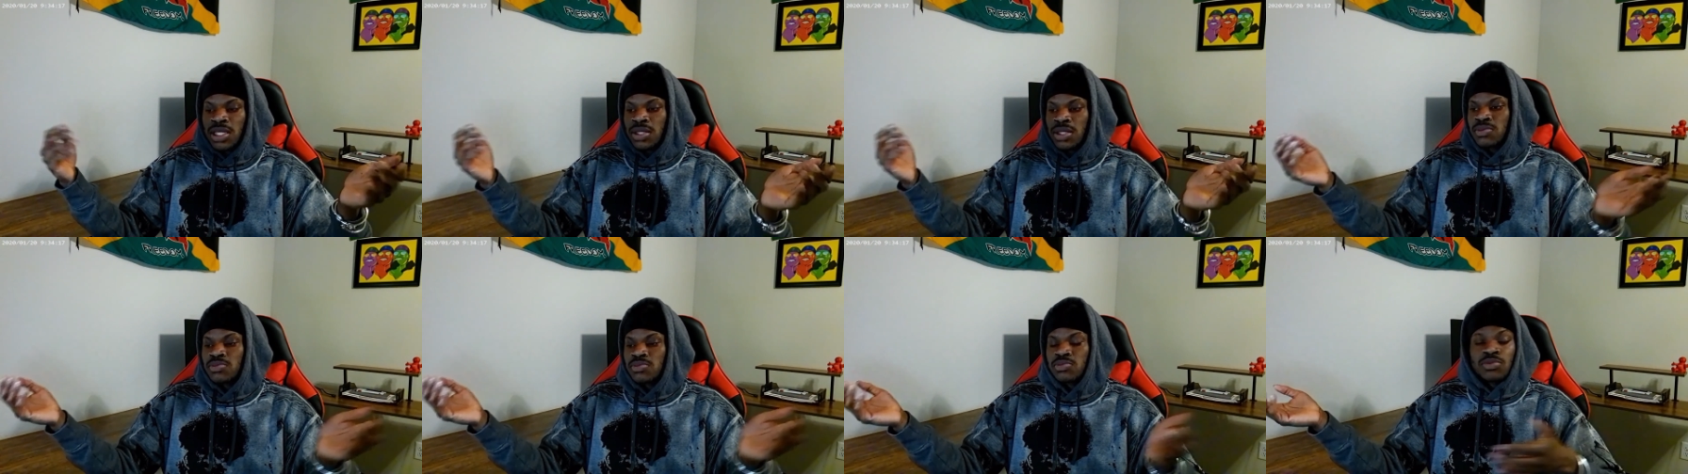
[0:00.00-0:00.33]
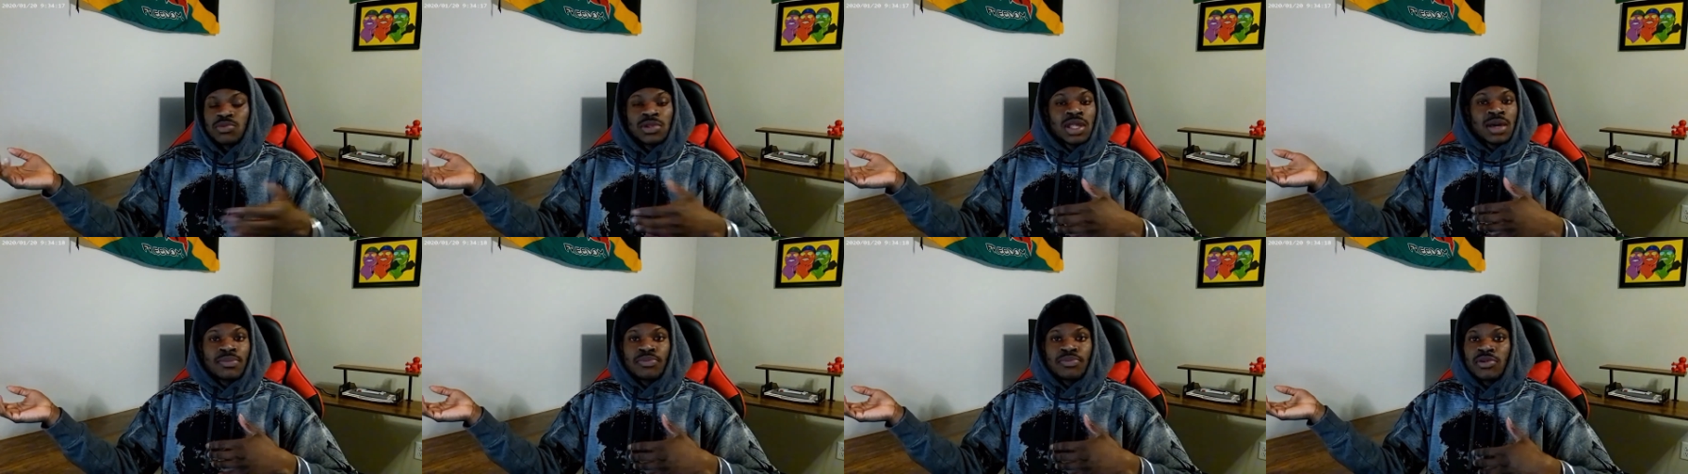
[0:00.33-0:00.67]
and
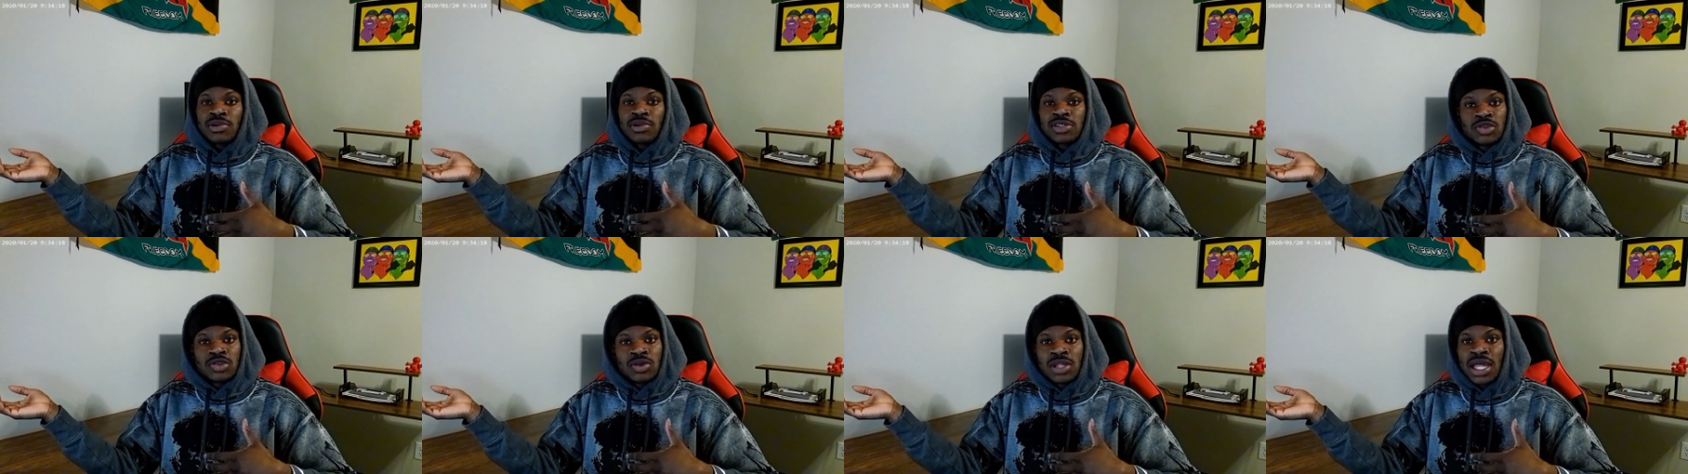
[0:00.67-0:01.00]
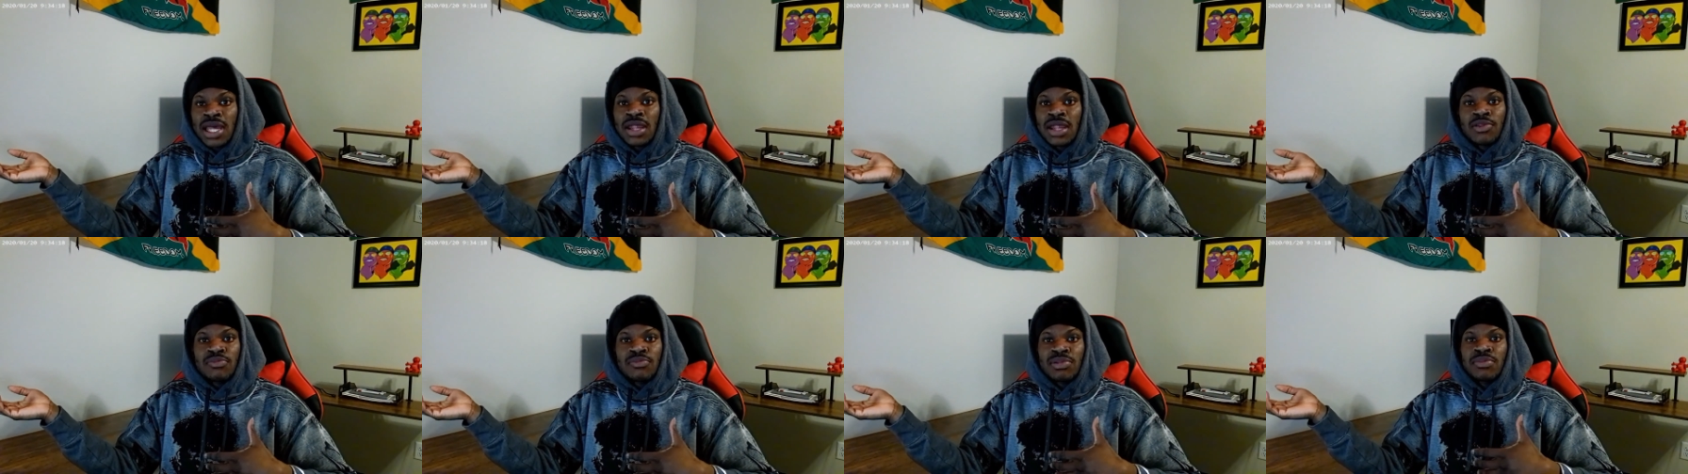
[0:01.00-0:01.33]
I'm pretty sure a
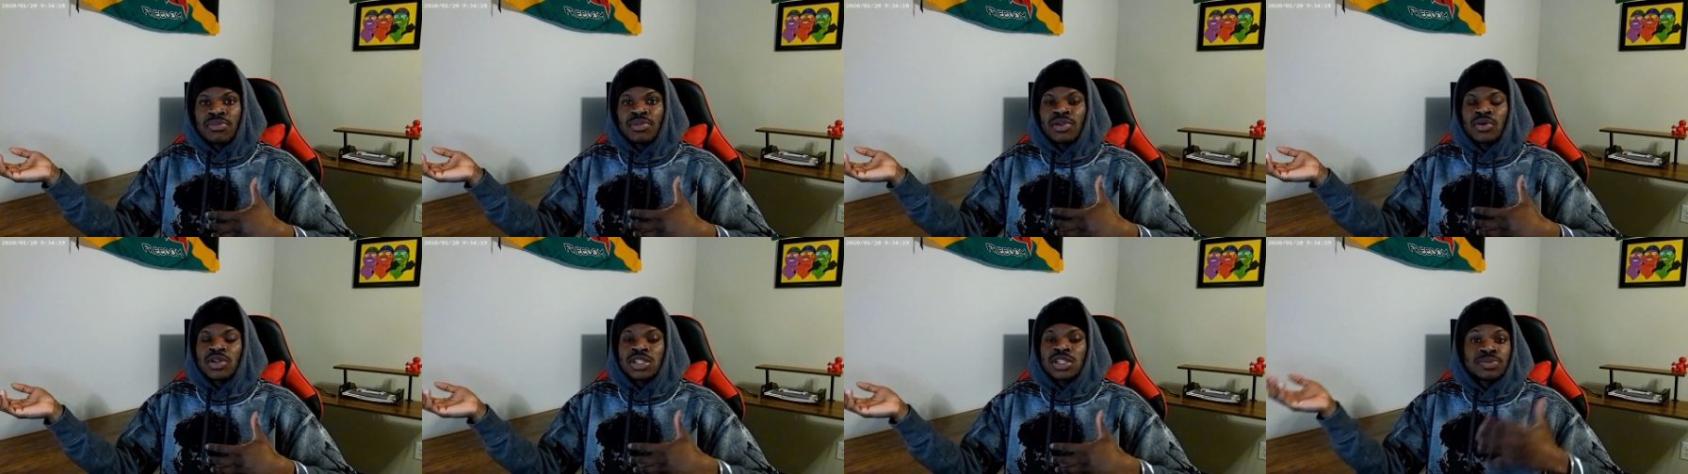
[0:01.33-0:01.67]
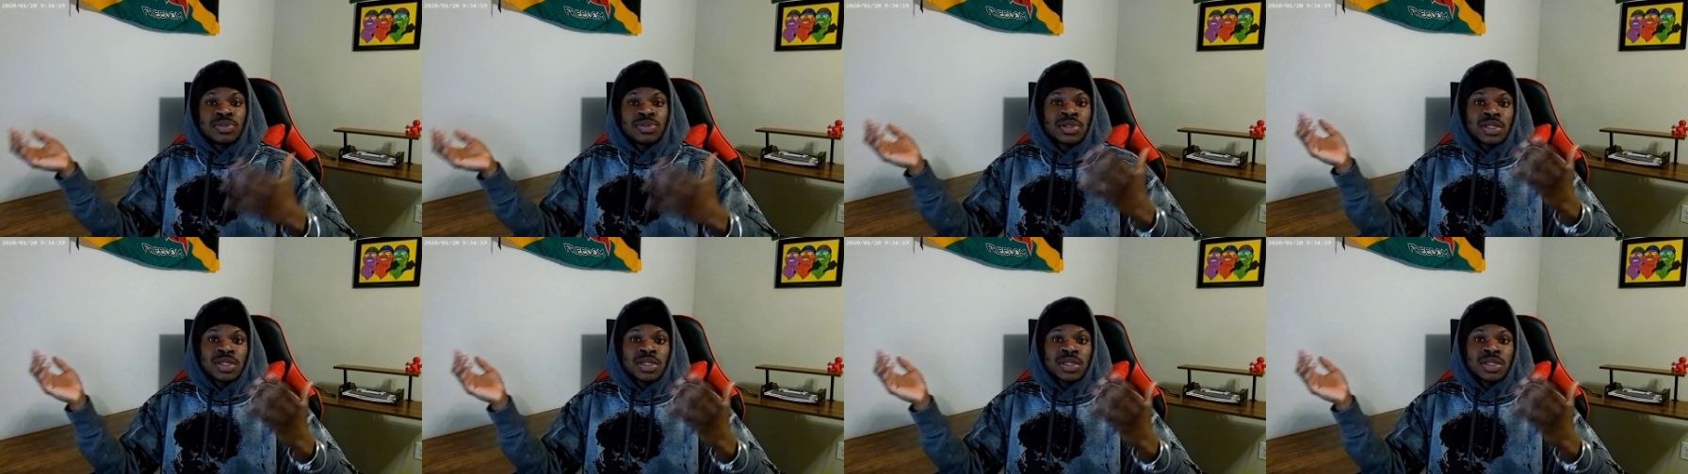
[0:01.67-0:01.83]
lot of other people know this,